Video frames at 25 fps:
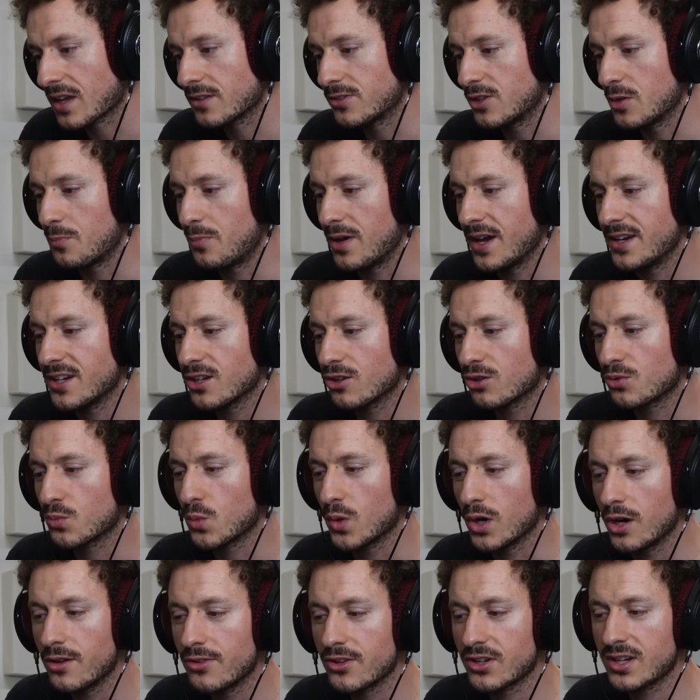depending on
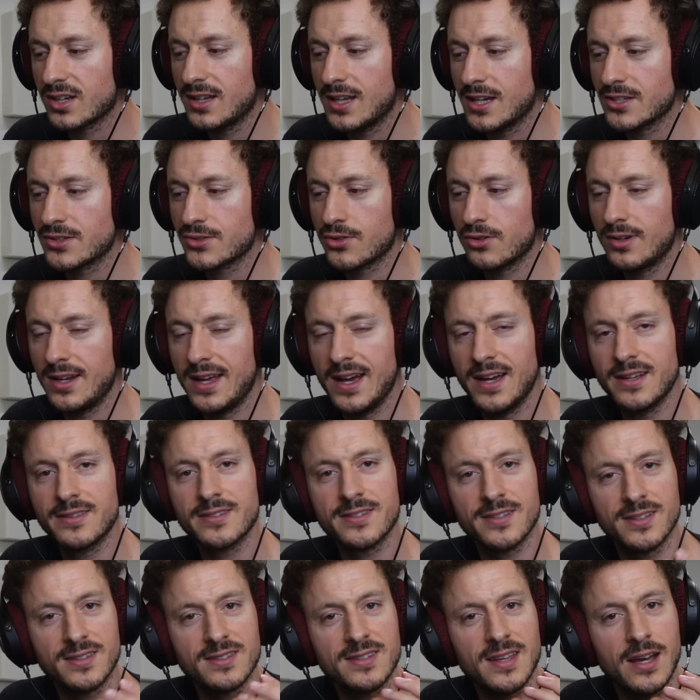where the cluster
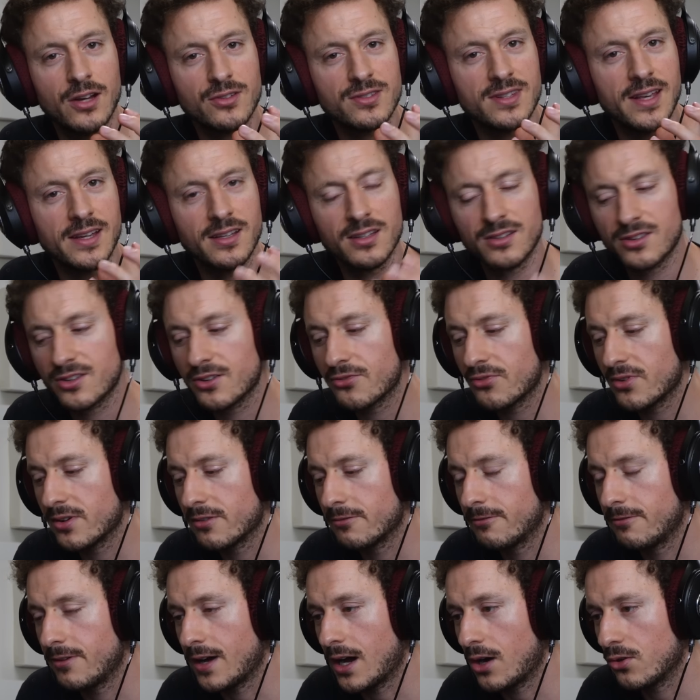lands, it sounds like a
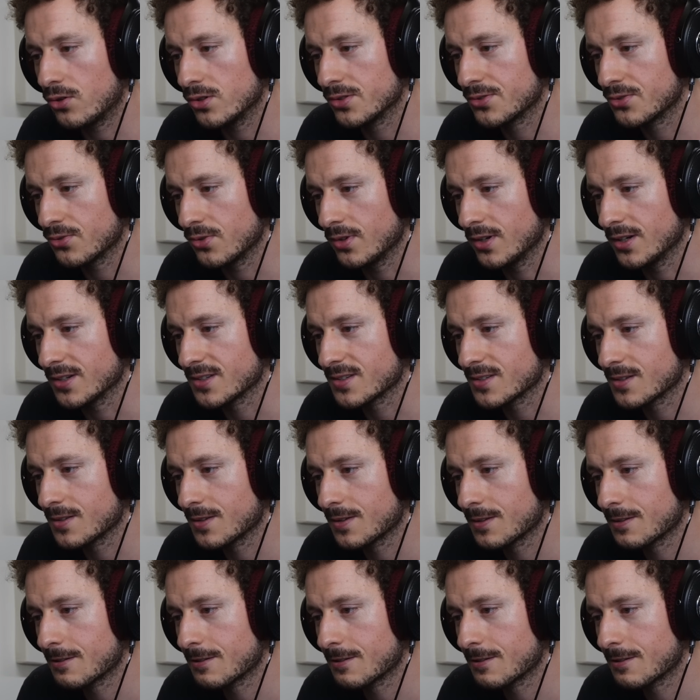different vowel to us.